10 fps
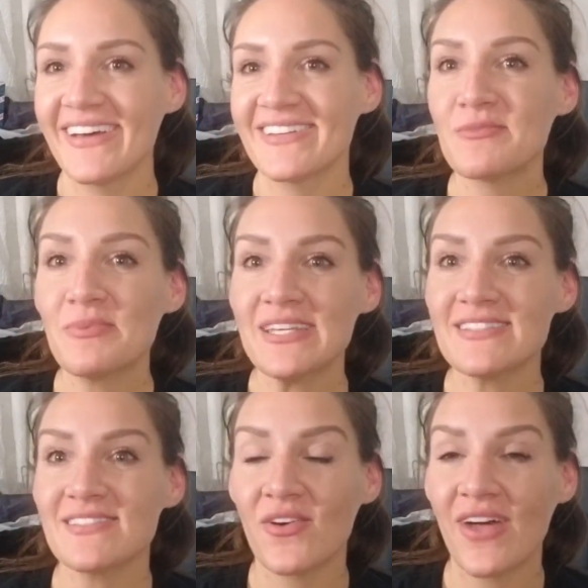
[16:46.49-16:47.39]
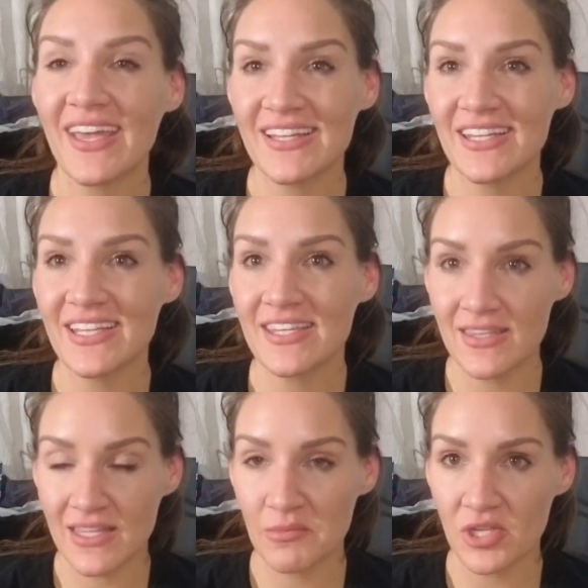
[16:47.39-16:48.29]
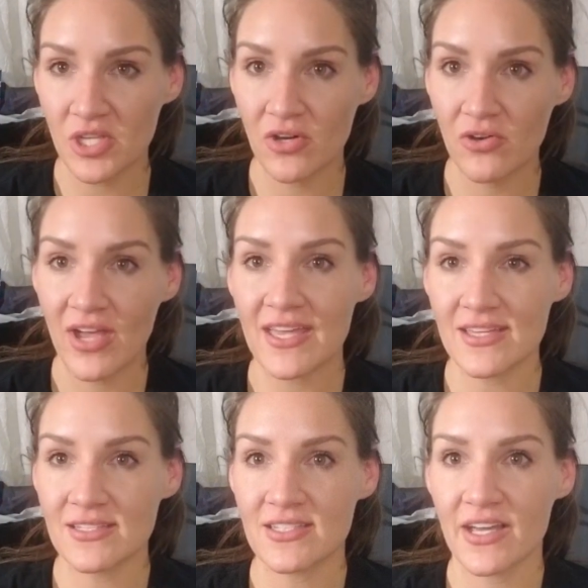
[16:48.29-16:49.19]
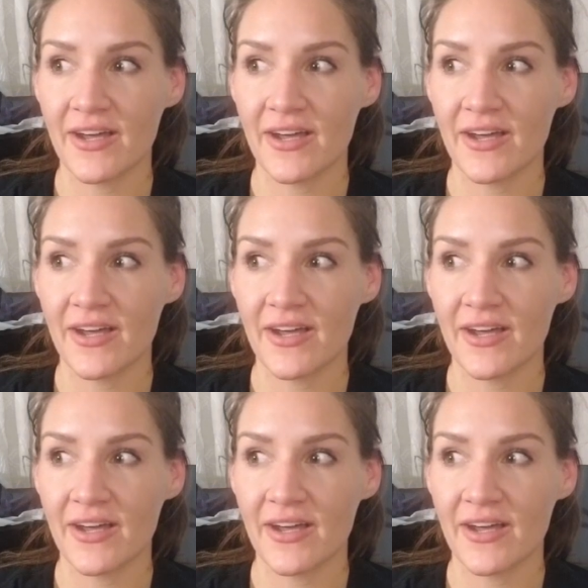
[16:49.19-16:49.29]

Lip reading: So please go ahead, click the link below, and